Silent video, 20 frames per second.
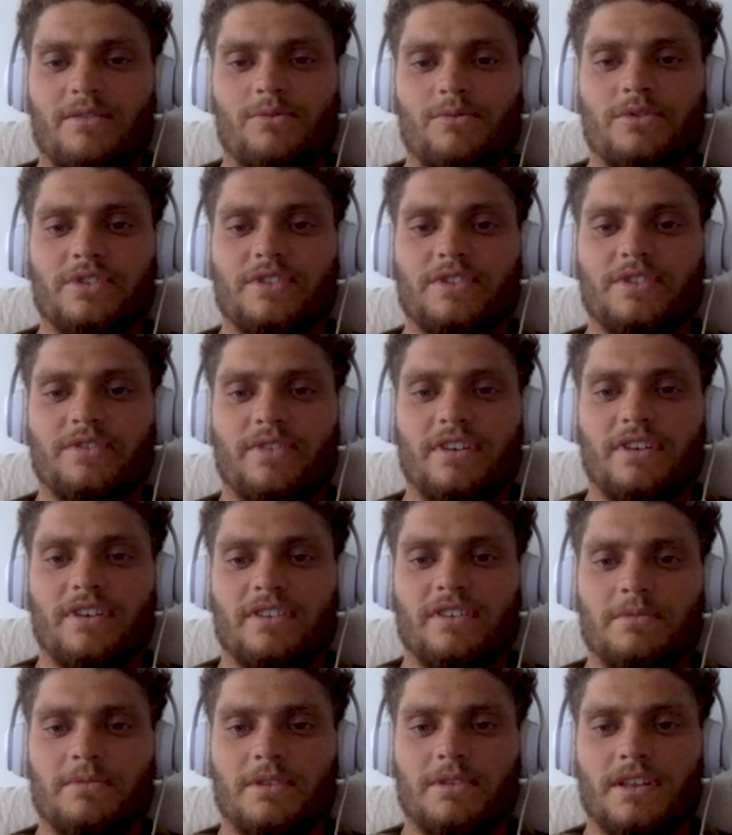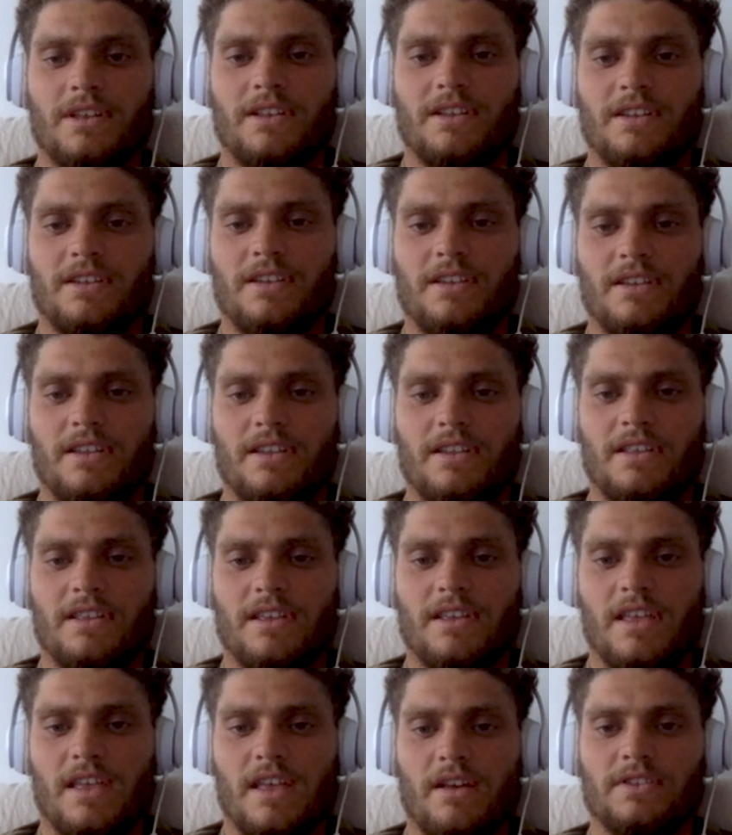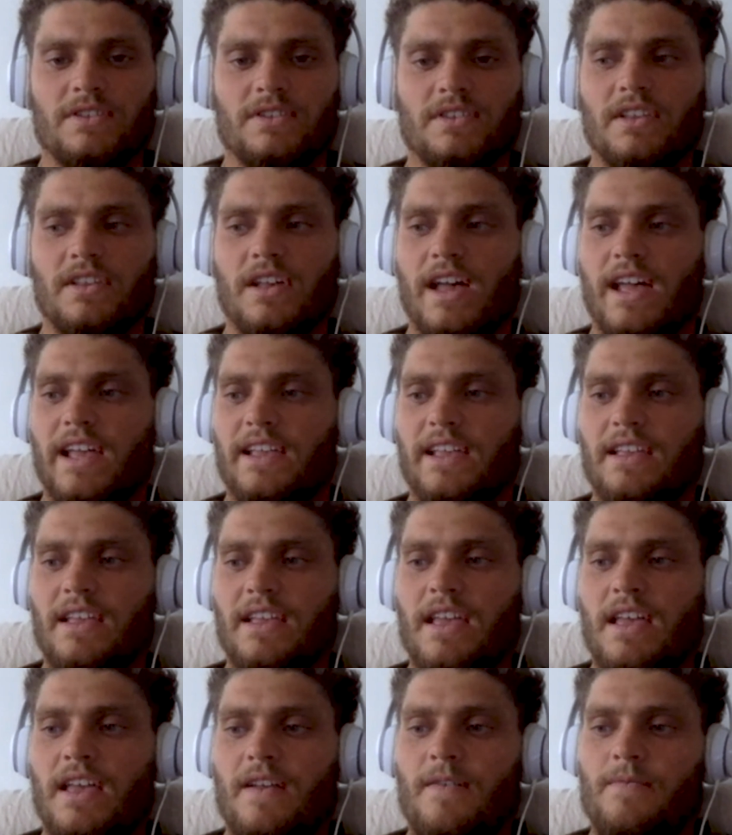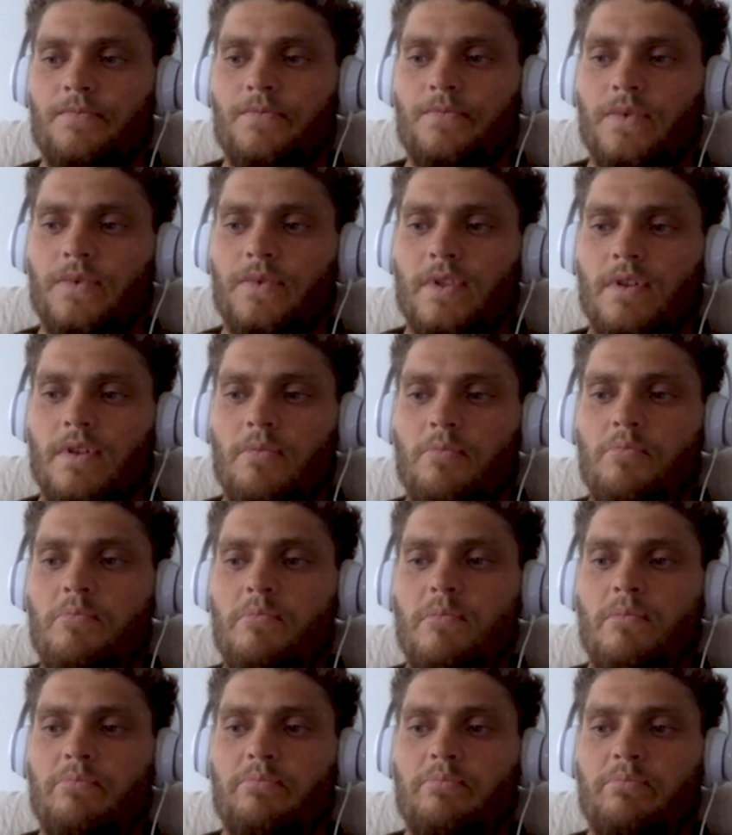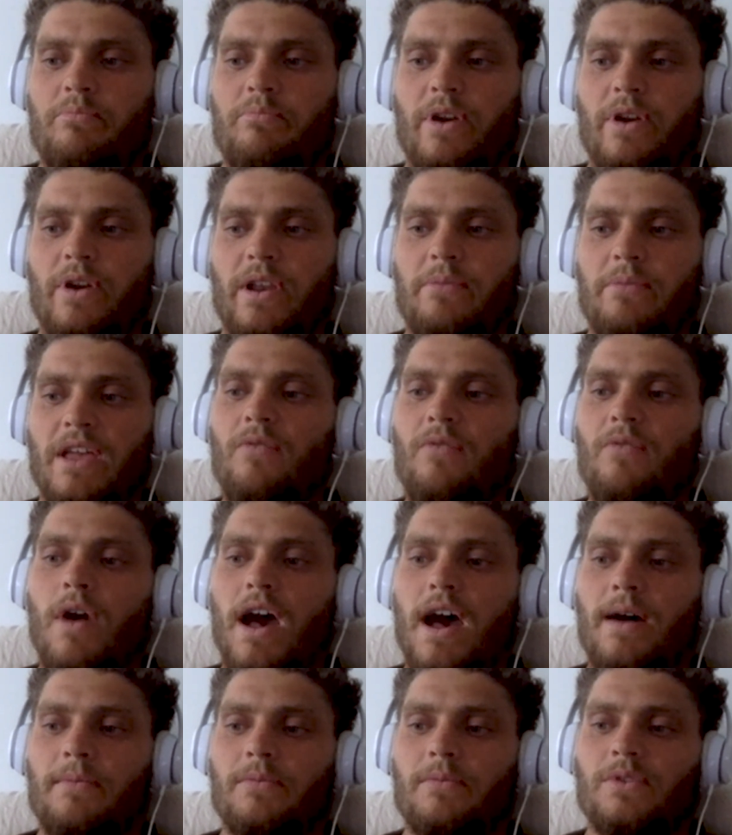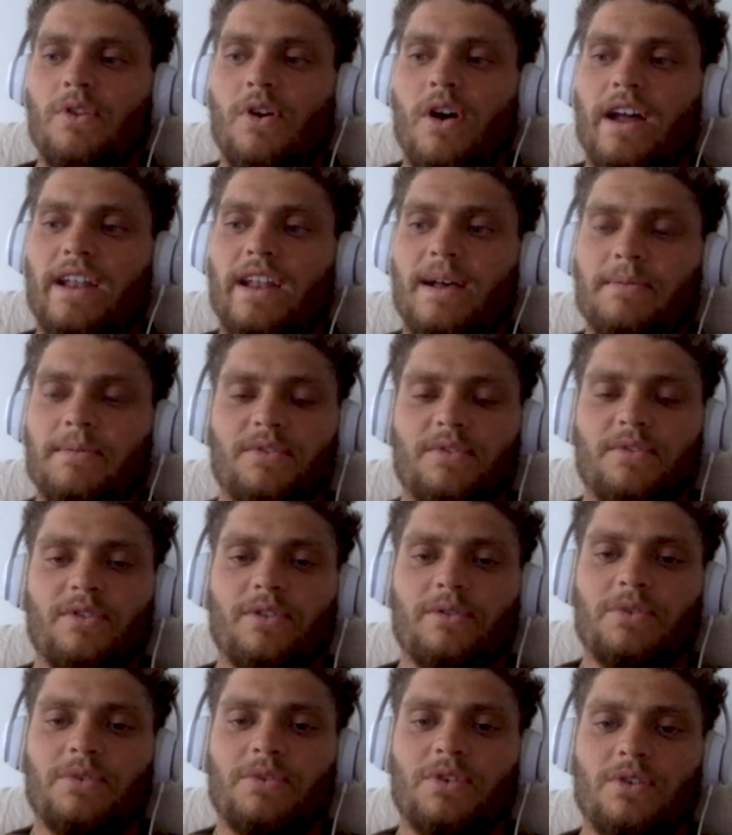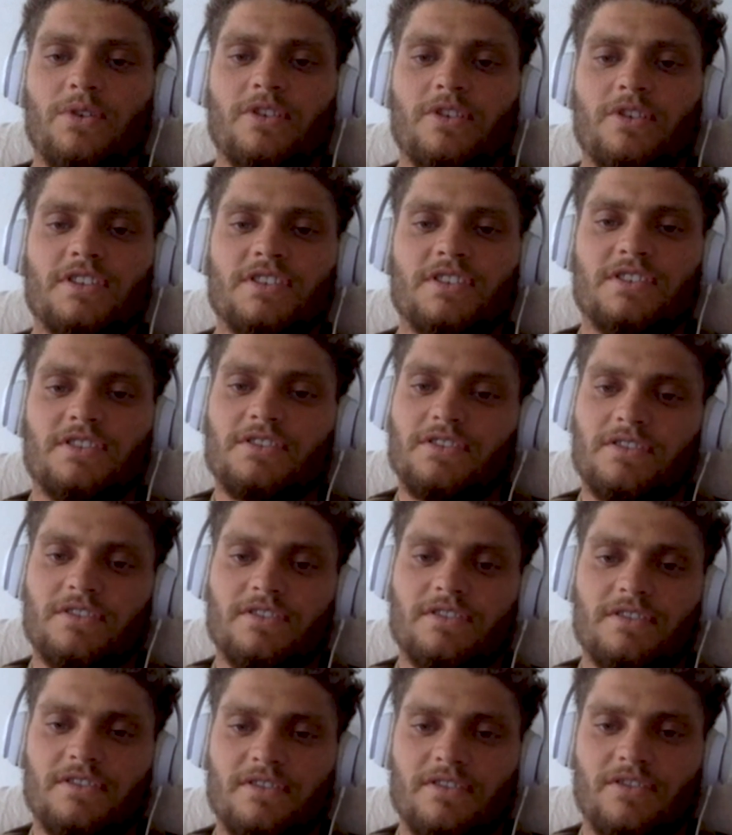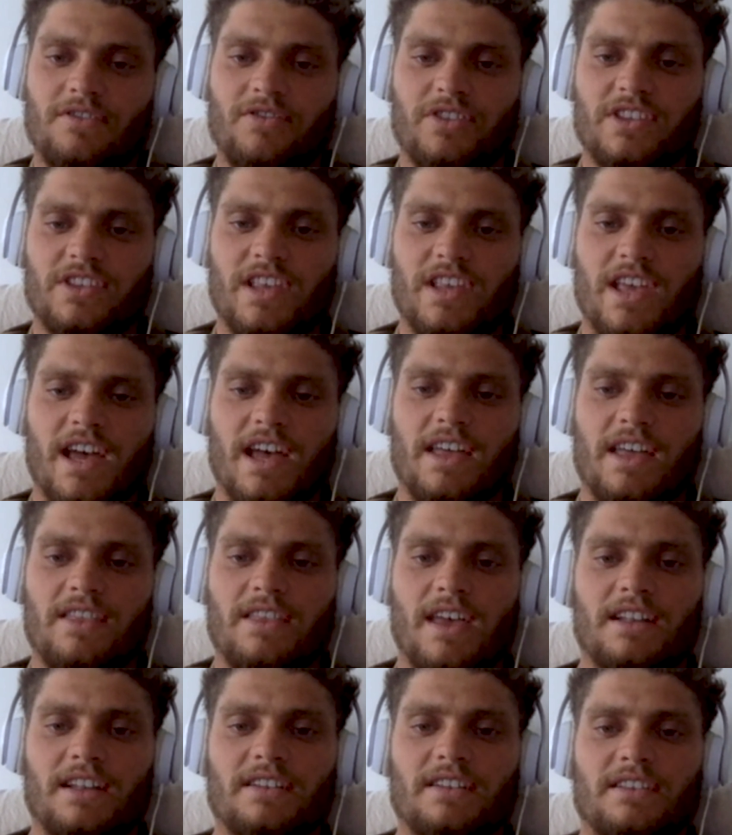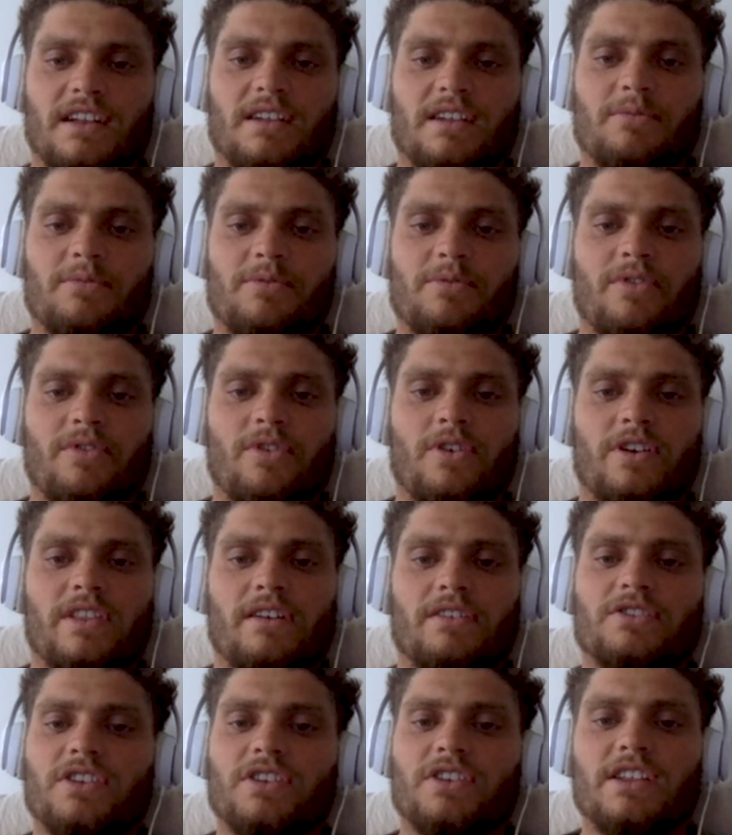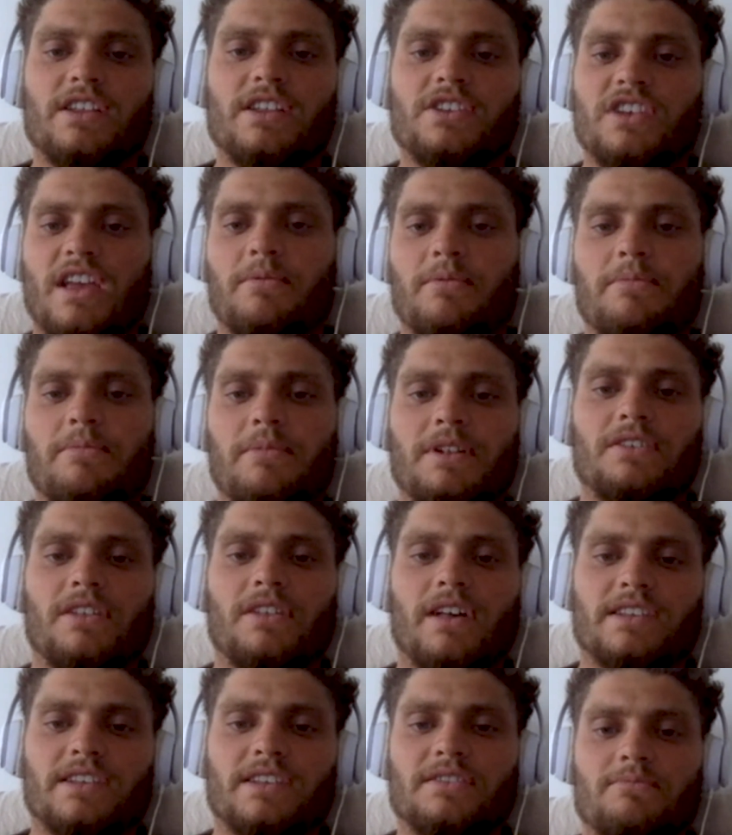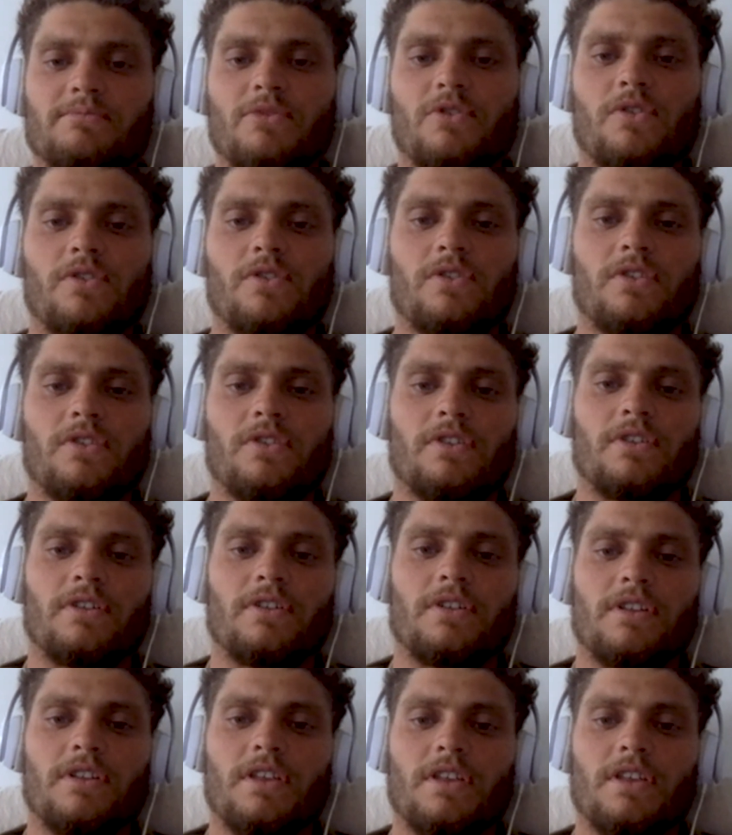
wuss for those, but it was like pretty big lineups for them too, because obviously they hadn't done it before, and they were trying to jam them into like small